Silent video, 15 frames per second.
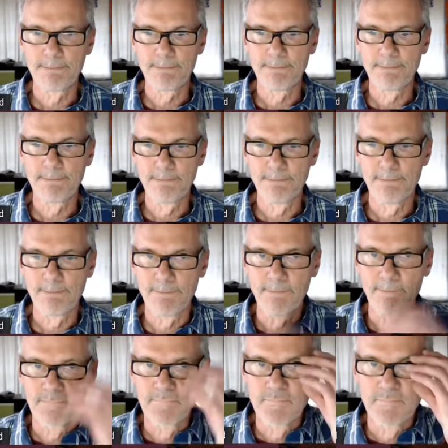
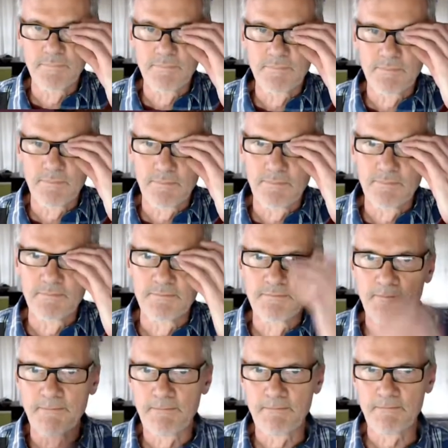
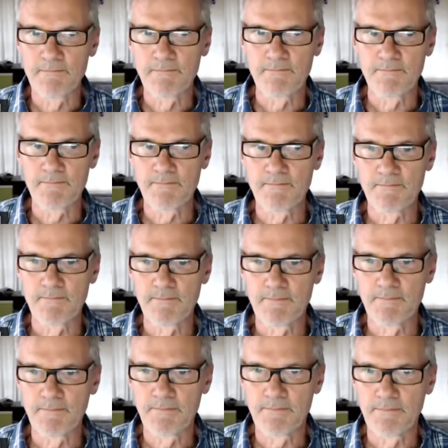
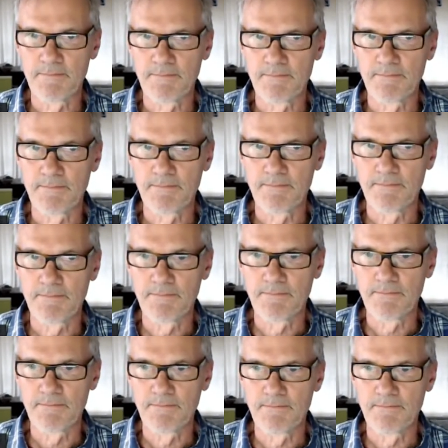This person isn't speaking.